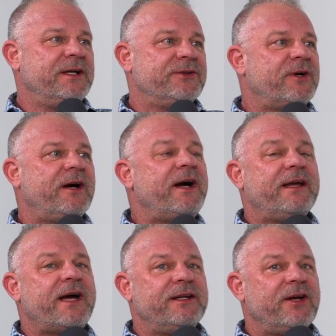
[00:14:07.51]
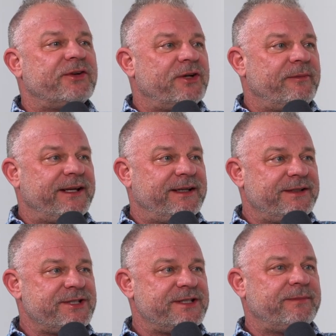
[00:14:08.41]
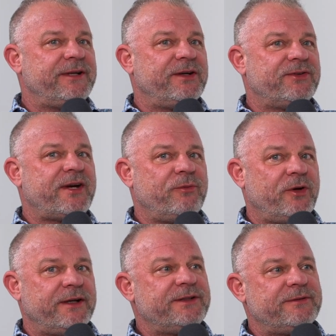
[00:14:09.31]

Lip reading: so I'd lost all my conditioning because I wanted